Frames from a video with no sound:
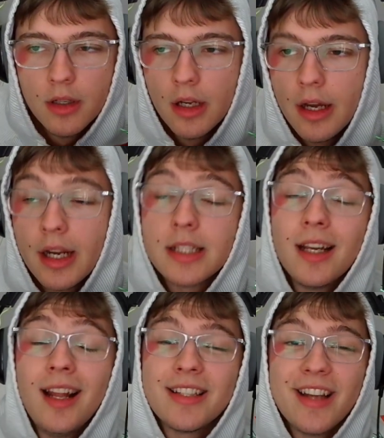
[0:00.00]
And I say
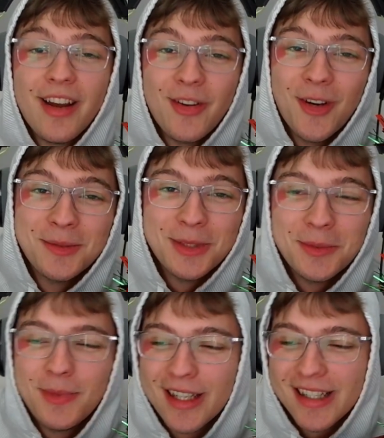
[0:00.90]
that's not normal
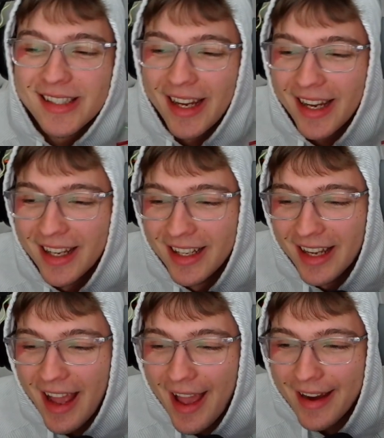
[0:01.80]
because, like,
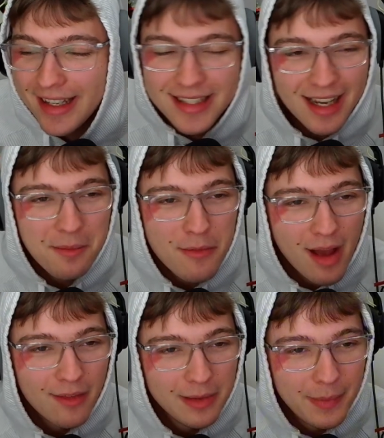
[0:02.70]
anytime I've
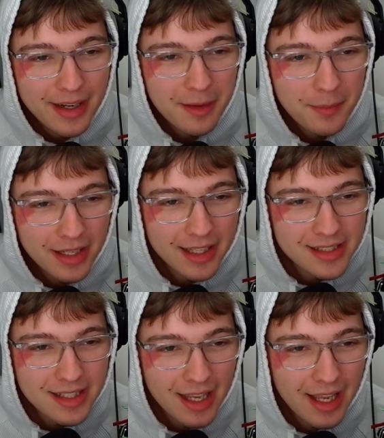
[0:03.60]
ever been up
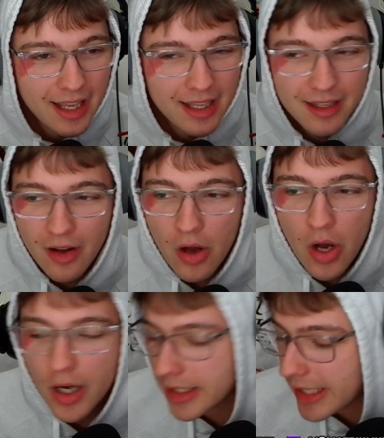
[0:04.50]
against a
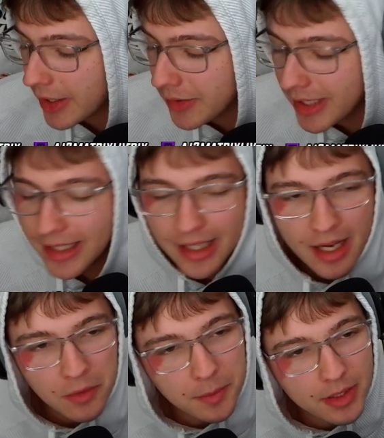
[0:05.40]
Hog cycle deck, they
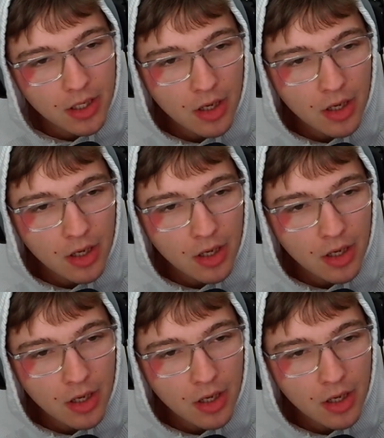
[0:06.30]
never put